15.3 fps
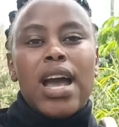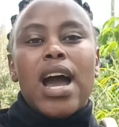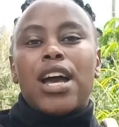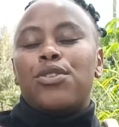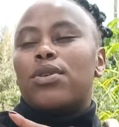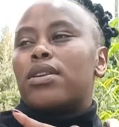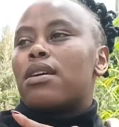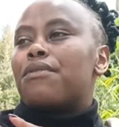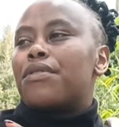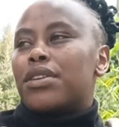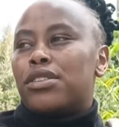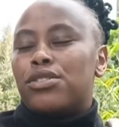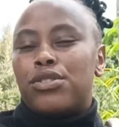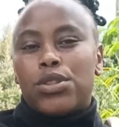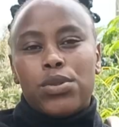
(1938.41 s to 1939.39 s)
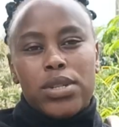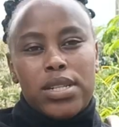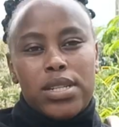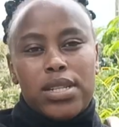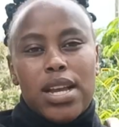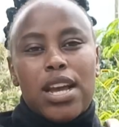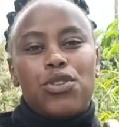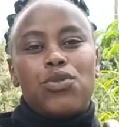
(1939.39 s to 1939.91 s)
Are you an average
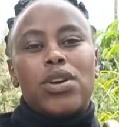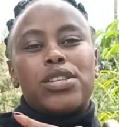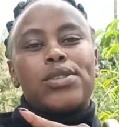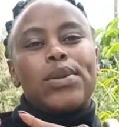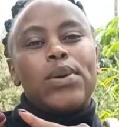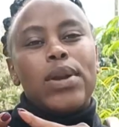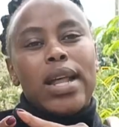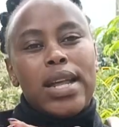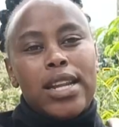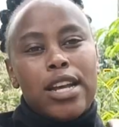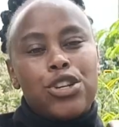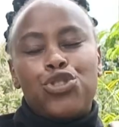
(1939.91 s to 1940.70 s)
student? Are you a slow learner?